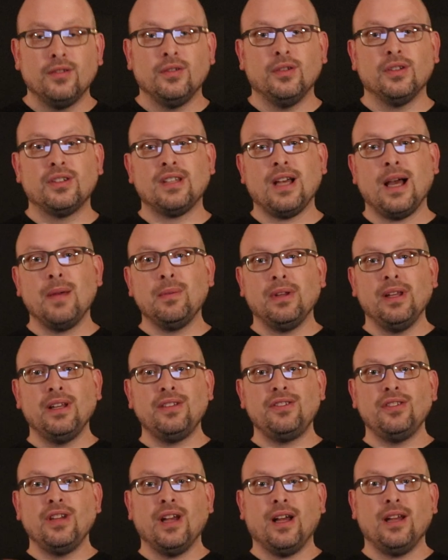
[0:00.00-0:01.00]
So it's time to
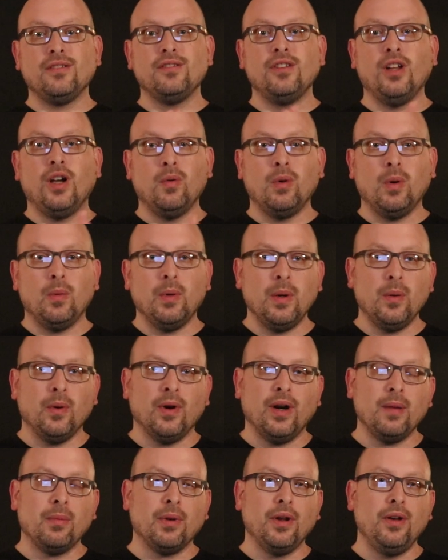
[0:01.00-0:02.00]
let you guys know what we were
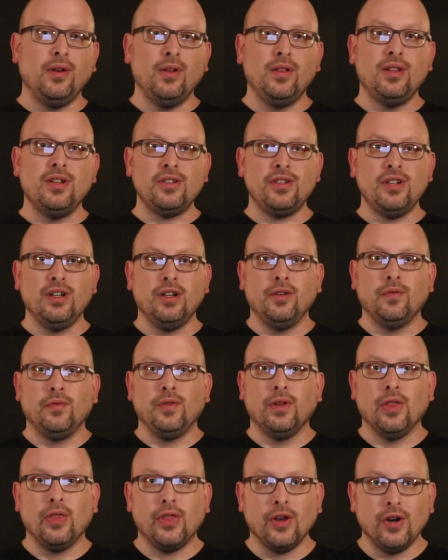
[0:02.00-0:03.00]
able to do this year for
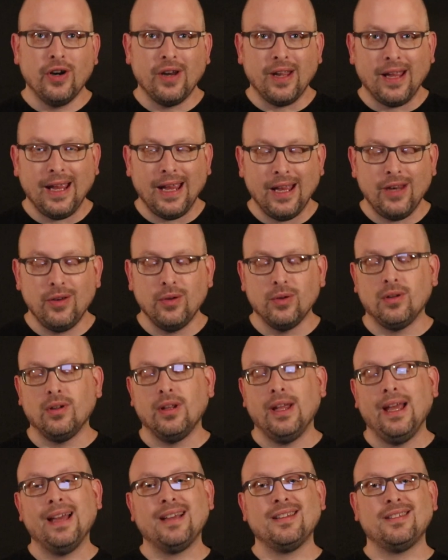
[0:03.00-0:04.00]
the third annual
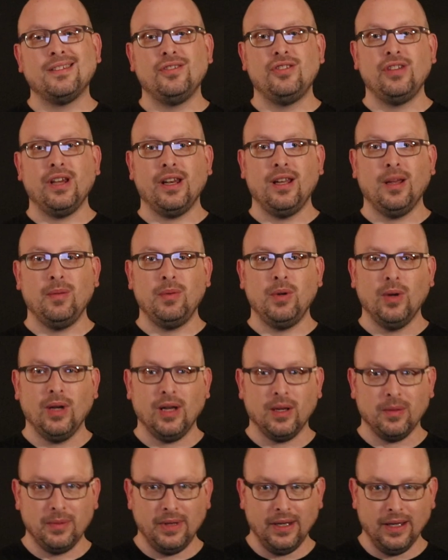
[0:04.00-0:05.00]

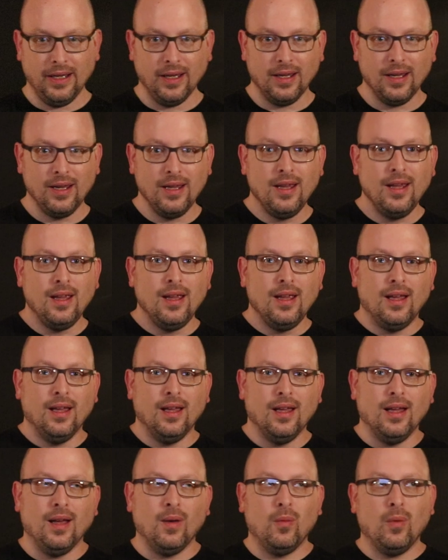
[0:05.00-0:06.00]
ExJwHelp Day.
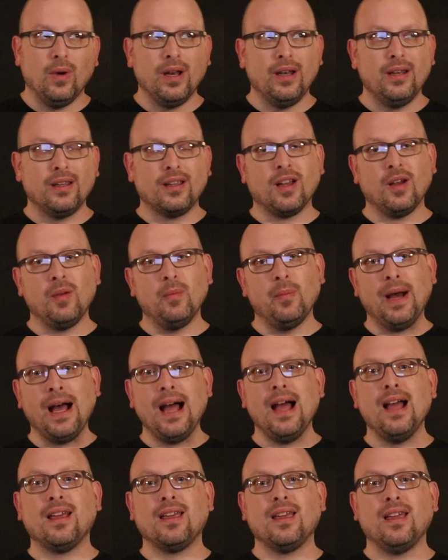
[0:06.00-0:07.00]
I wanted to come
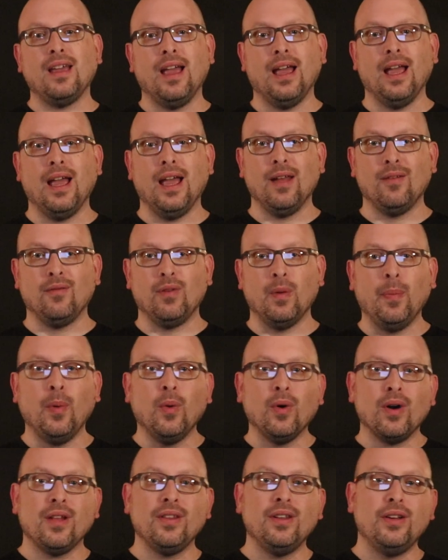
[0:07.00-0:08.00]
back and
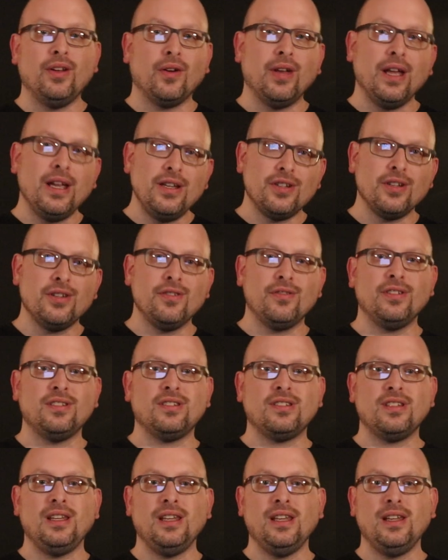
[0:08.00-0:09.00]
report on the donations
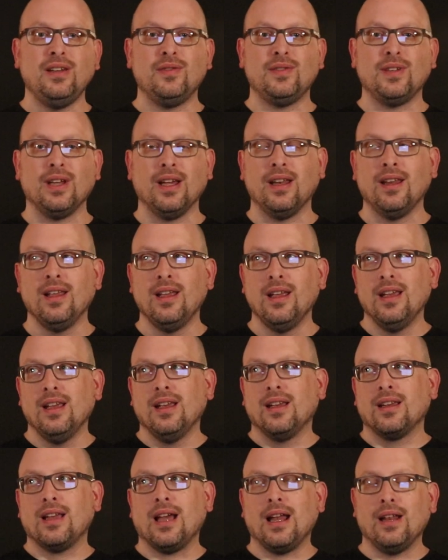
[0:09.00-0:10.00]
received and
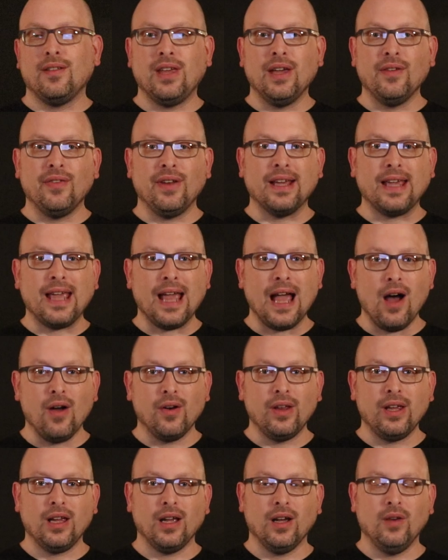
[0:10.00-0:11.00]
kind of give an
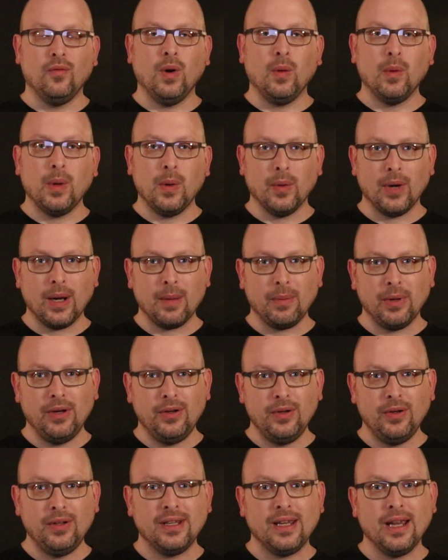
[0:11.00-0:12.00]
accounting of what we were able to
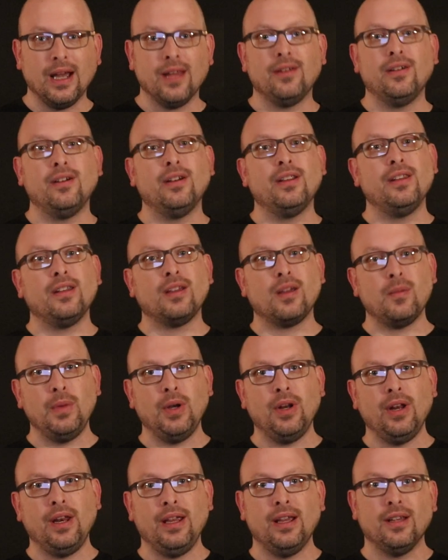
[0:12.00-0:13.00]
do together in the
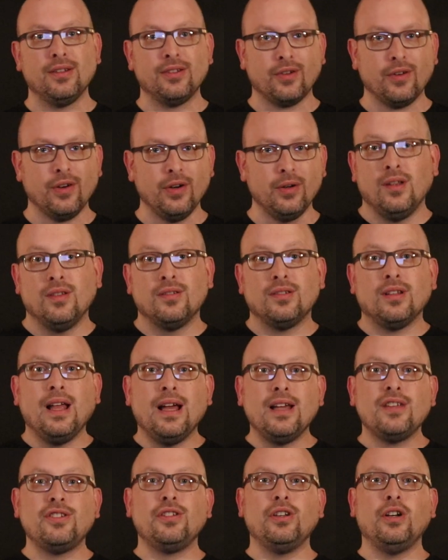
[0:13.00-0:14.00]
community as a group. So
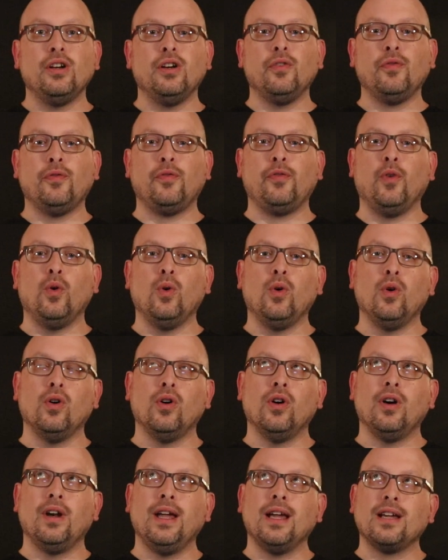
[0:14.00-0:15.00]
last year
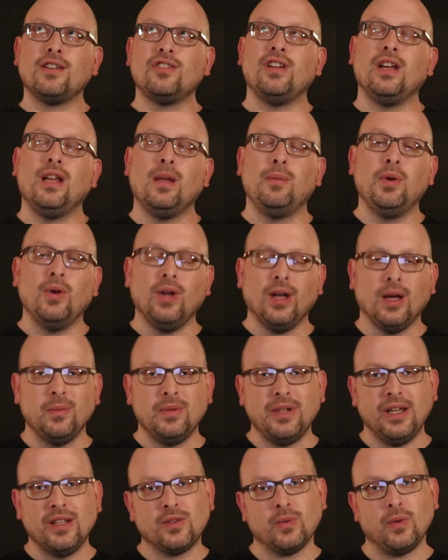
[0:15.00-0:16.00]
for ExJwHelp
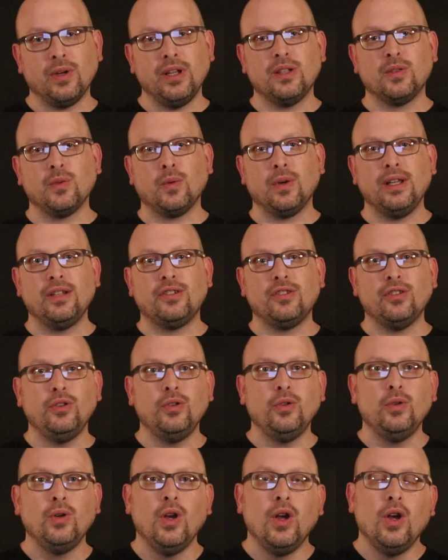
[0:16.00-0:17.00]
Day
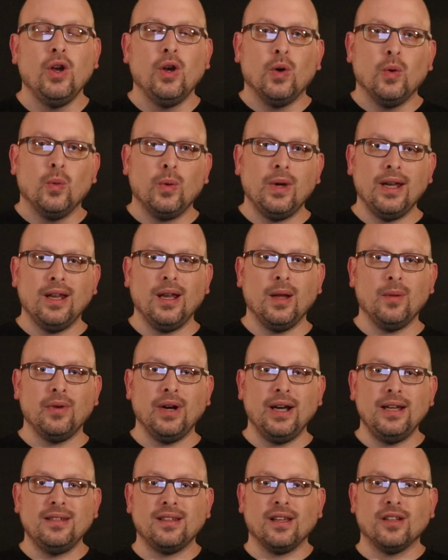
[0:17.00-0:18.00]
2022, we ended up
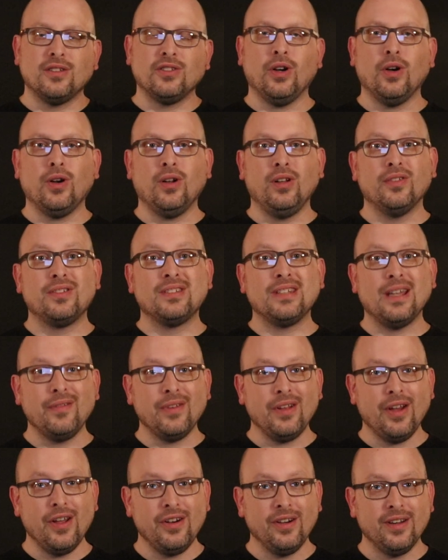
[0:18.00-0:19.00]
raising a total of
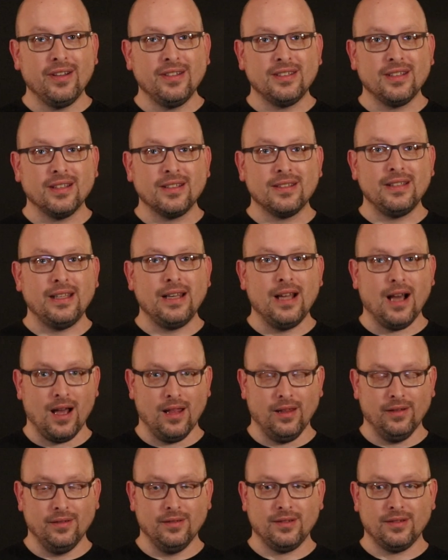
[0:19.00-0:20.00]

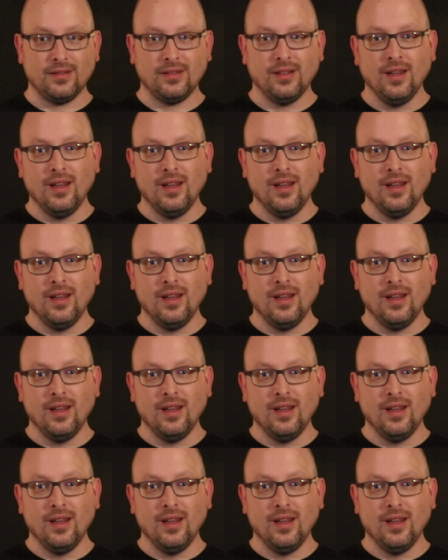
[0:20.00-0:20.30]
$760.